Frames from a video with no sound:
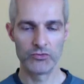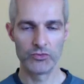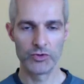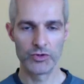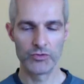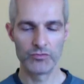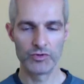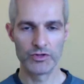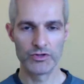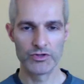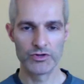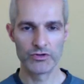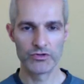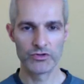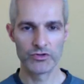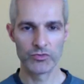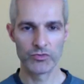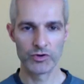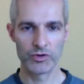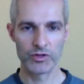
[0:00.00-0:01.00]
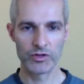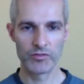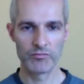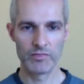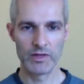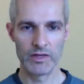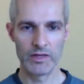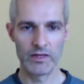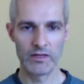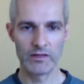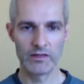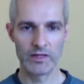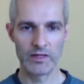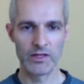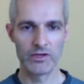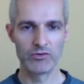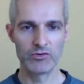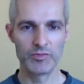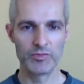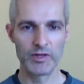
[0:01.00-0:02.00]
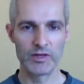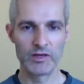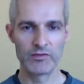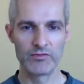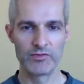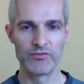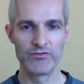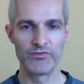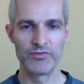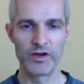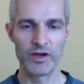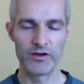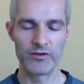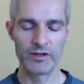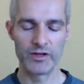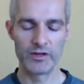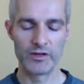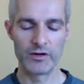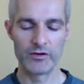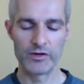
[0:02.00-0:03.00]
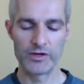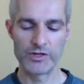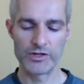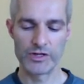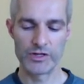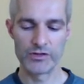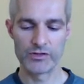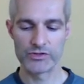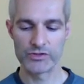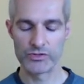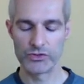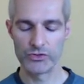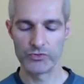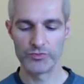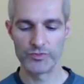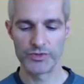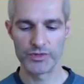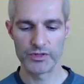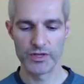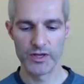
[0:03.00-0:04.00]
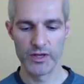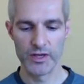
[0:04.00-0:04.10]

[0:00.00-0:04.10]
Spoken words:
return to work immediately. You would be given very nourishing soups.